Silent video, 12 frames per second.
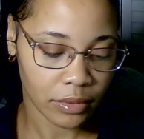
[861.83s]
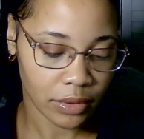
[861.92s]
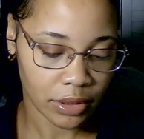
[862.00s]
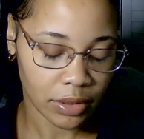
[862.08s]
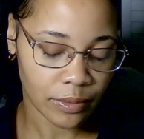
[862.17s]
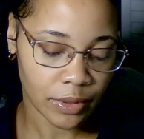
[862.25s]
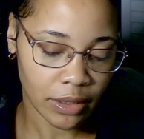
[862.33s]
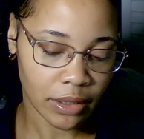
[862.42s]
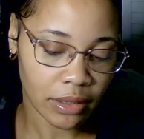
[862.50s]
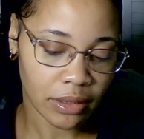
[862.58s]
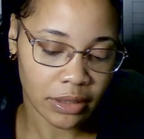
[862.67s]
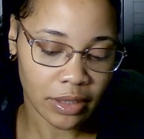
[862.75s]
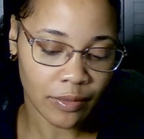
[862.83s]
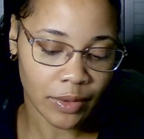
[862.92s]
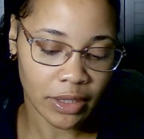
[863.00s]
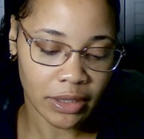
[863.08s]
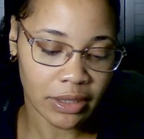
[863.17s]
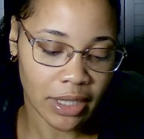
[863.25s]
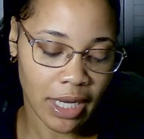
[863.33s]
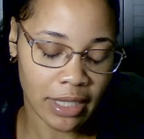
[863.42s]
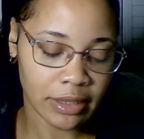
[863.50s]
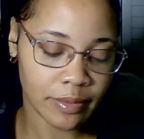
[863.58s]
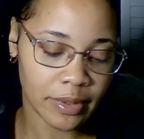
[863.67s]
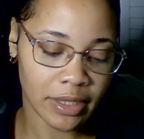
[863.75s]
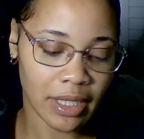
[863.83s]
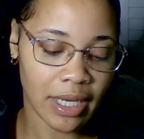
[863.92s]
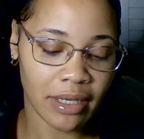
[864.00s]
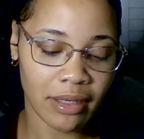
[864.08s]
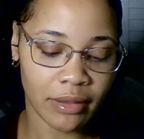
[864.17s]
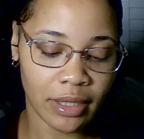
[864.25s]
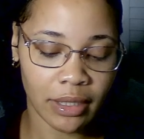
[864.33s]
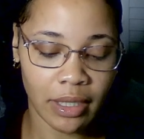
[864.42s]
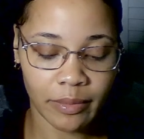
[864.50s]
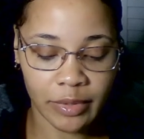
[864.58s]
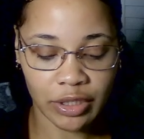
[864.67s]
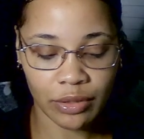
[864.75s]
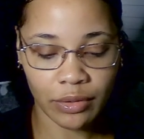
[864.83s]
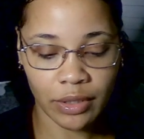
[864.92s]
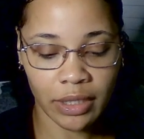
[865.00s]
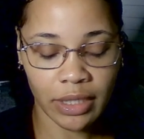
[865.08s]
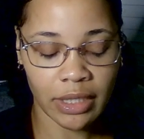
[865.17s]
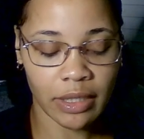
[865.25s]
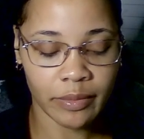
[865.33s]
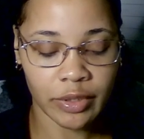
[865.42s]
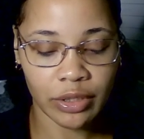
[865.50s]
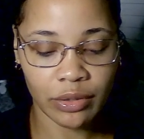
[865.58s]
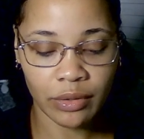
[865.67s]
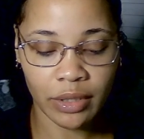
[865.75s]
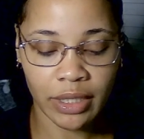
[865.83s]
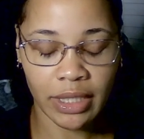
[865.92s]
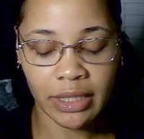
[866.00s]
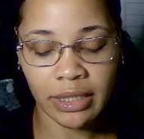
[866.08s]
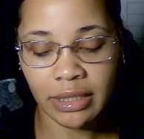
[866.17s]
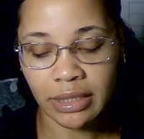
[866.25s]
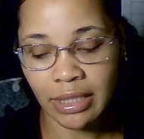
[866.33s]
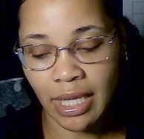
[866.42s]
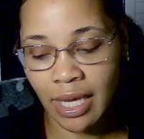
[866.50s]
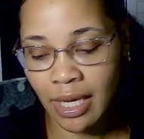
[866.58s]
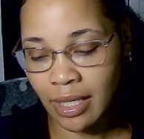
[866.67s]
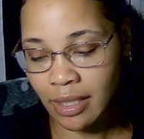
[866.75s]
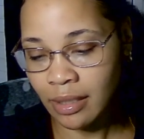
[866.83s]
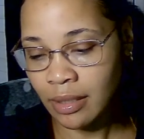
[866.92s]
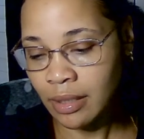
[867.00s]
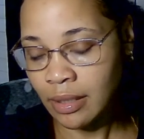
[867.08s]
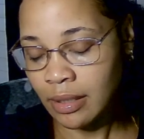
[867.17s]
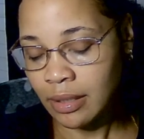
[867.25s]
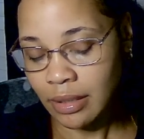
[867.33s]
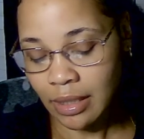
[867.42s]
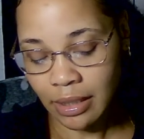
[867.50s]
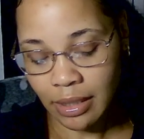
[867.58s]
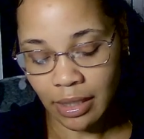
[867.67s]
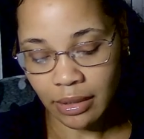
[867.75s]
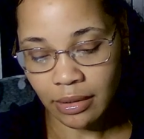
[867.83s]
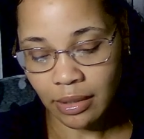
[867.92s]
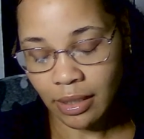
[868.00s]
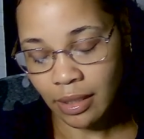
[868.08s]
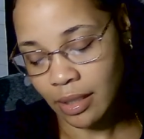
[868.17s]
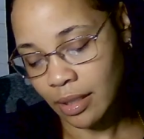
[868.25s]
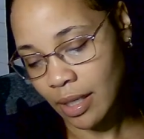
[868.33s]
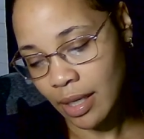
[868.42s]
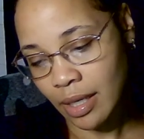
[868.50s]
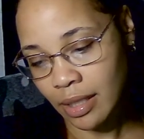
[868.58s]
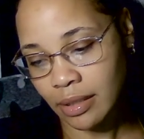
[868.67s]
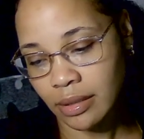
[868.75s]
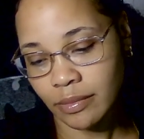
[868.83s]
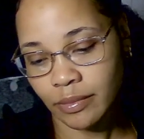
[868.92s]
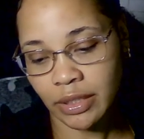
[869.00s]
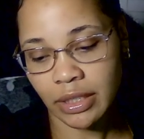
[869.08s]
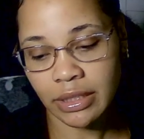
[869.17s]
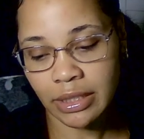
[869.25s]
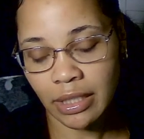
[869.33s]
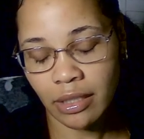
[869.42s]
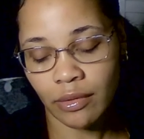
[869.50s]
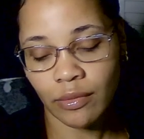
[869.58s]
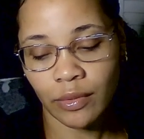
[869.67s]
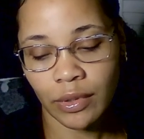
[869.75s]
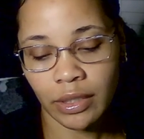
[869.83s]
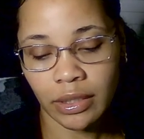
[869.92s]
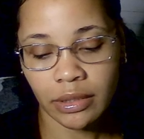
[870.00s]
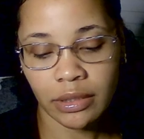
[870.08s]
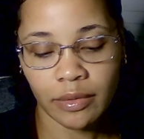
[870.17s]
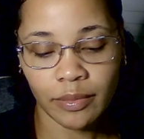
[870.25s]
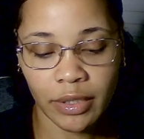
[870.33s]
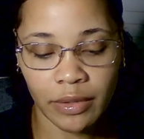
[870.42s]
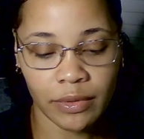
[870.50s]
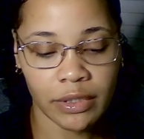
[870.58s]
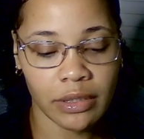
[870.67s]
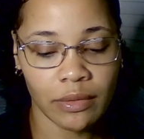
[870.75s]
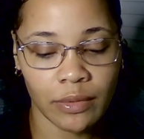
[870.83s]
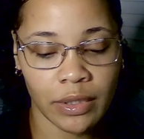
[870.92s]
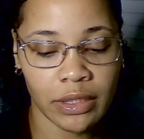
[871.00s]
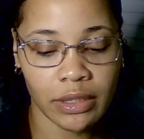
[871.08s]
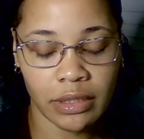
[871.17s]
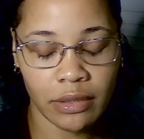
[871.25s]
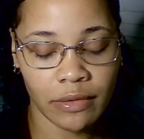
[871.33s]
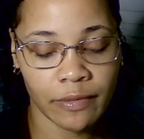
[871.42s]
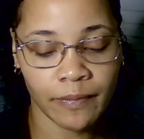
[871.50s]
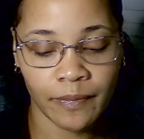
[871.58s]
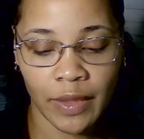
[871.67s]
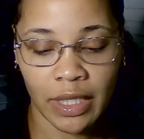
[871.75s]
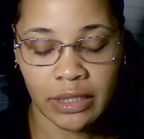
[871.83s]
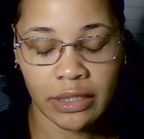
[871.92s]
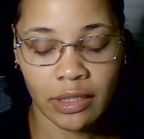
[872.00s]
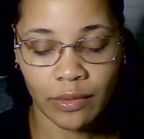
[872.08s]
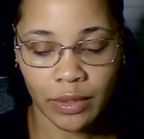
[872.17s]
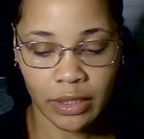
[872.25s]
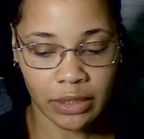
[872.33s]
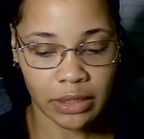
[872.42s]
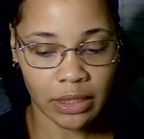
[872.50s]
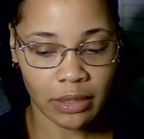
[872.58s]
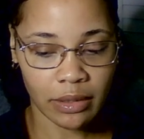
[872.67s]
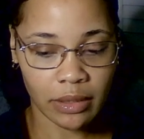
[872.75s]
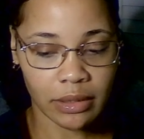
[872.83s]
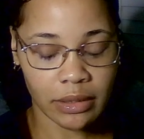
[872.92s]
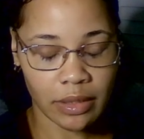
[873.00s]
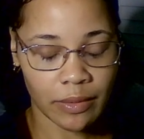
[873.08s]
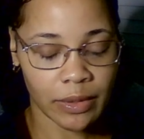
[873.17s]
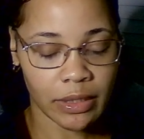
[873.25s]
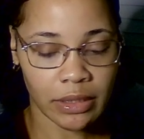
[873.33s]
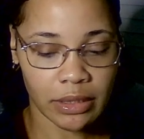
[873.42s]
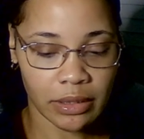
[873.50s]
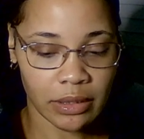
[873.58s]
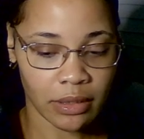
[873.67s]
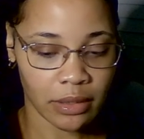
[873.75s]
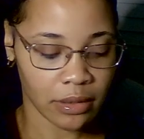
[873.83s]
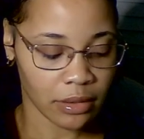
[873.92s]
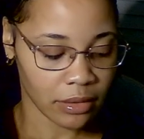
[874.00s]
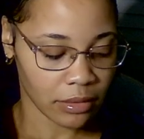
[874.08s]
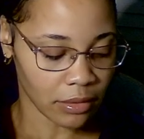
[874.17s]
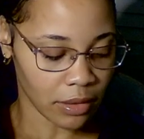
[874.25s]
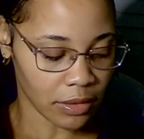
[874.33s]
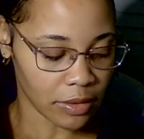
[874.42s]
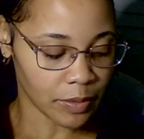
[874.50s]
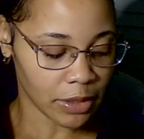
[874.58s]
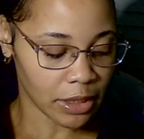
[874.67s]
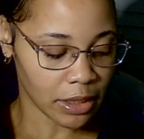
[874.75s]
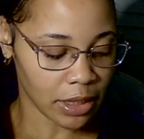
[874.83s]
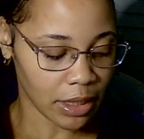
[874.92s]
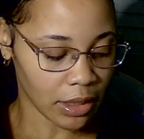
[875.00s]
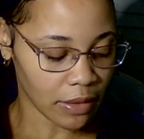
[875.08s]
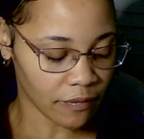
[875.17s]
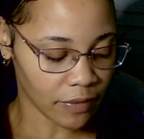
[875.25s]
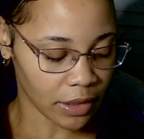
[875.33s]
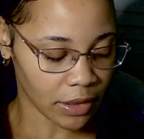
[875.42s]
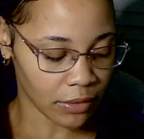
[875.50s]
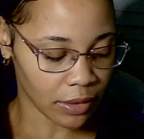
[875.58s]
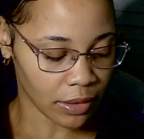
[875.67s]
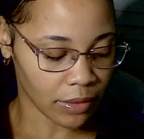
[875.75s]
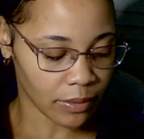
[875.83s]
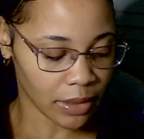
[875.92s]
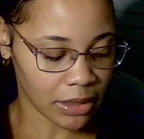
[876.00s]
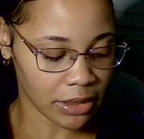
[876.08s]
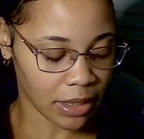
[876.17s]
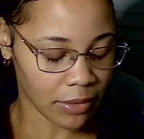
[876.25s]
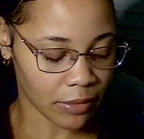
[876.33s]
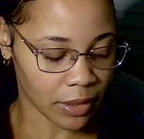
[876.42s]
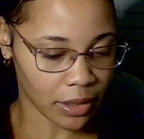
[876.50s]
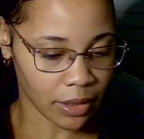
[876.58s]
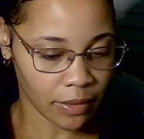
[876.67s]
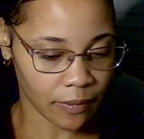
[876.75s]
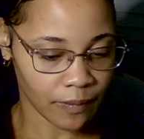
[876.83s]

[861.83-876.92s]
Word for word: Someone, if someone is gossiping, like, oh, they're not mature, they immature, they this, that, they not da da da, because they don't want to be with someone. So someone is in a, someone is, you know, speaking negatively on them. That's not right.